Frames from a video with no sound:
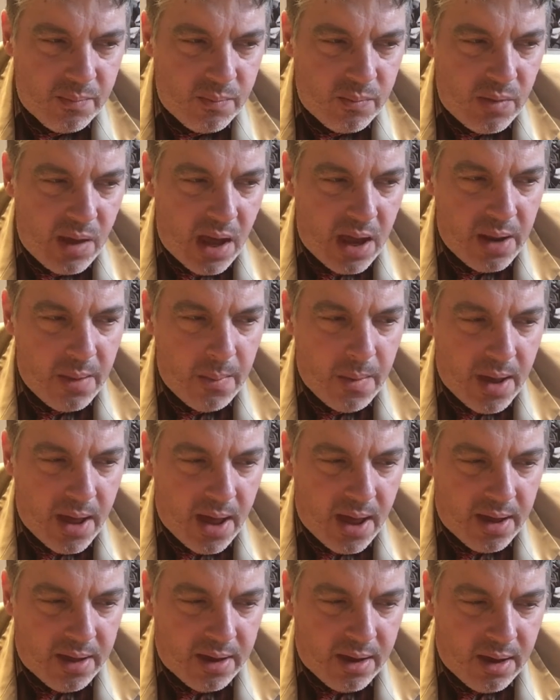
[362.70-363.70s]

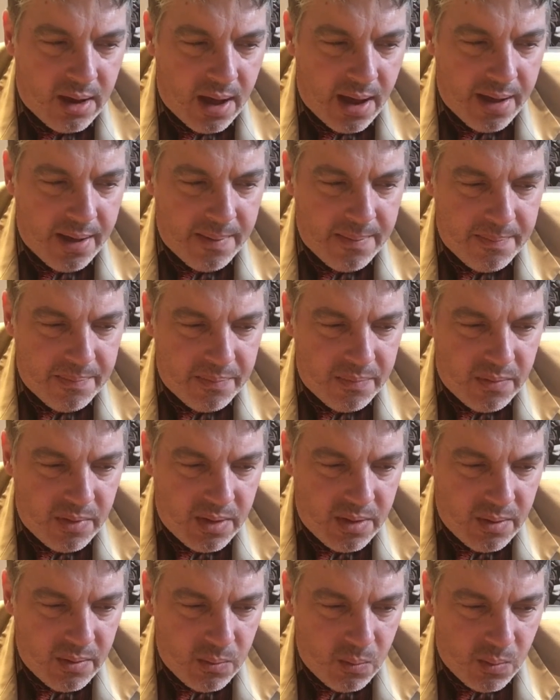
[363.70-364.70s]
Anyway,
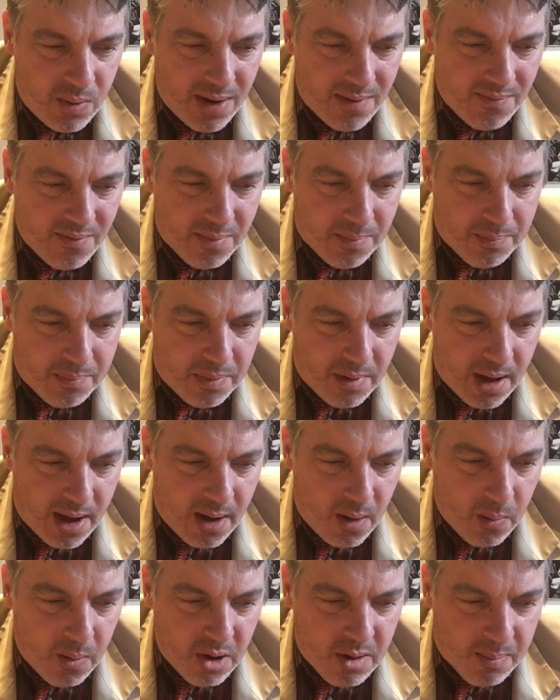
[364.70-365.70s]
whenever I
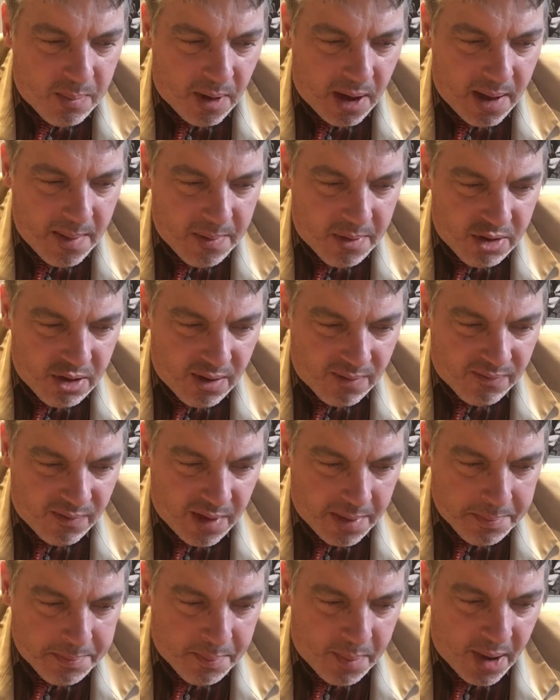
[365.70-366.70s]
always buy stuff
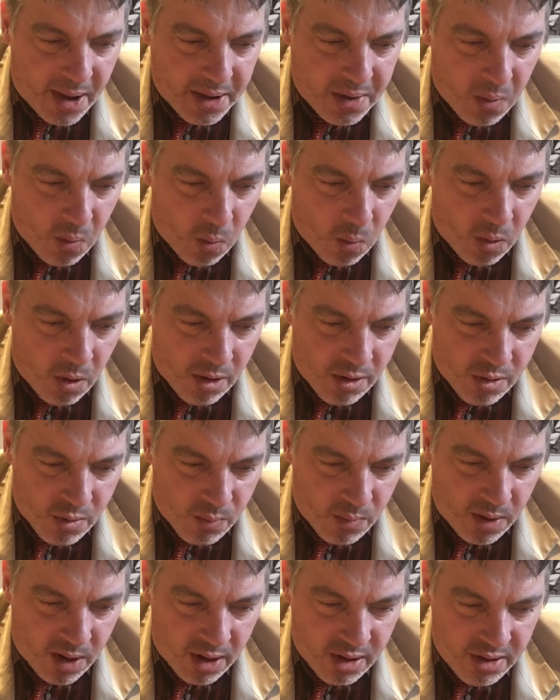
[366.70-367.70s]
like bike horns
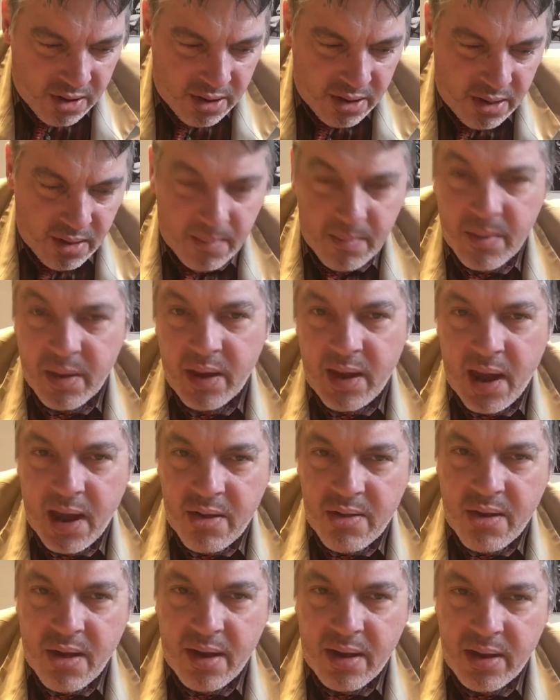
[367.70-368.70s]
when I see them in
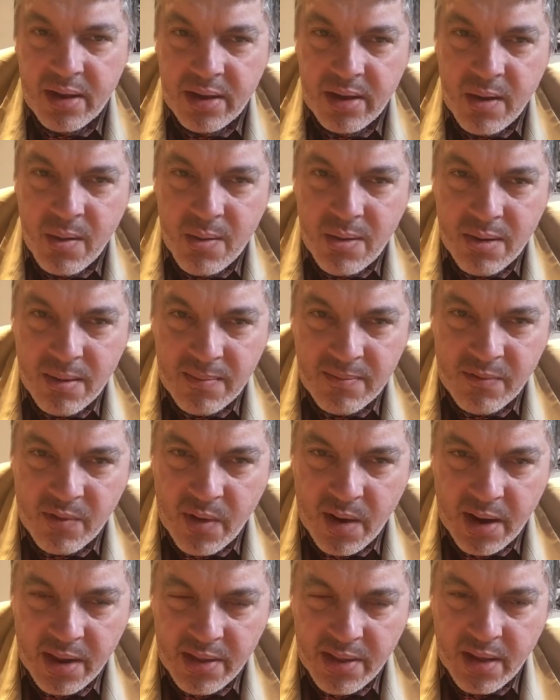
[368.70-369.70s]
case I can use them for
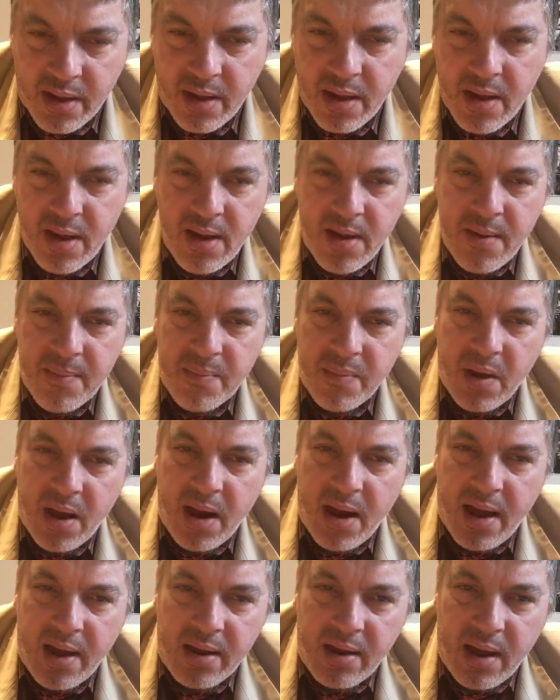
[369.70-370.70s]
anything.
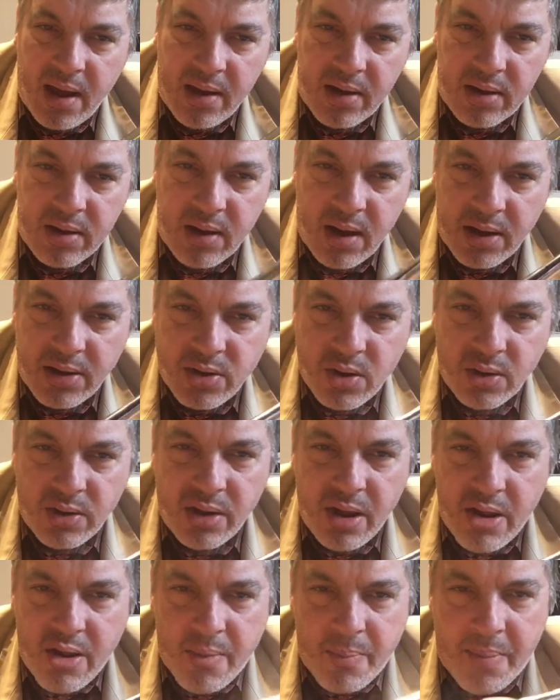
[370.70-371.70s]
I took
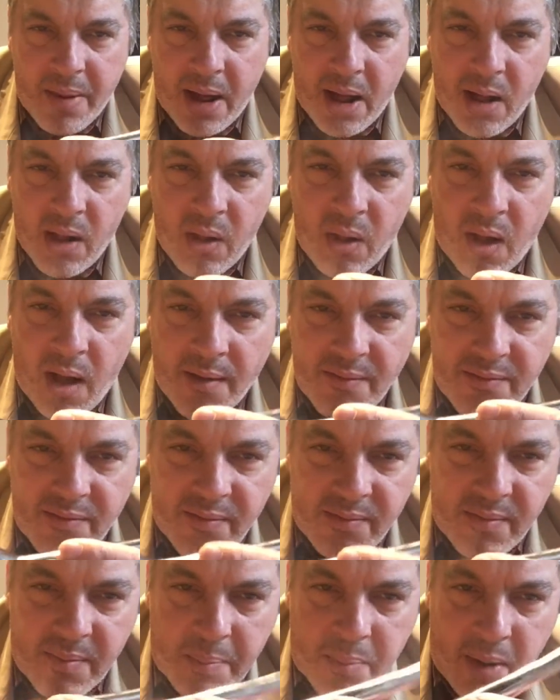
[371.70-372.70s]
this bell off
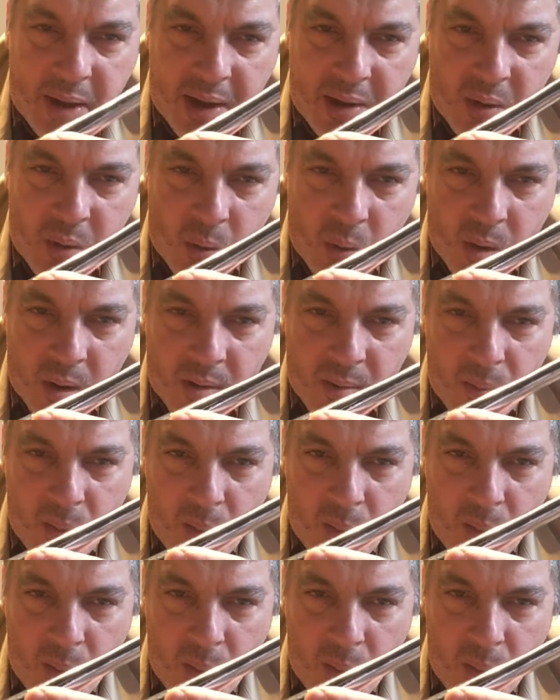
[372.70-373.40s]
of a bike horn,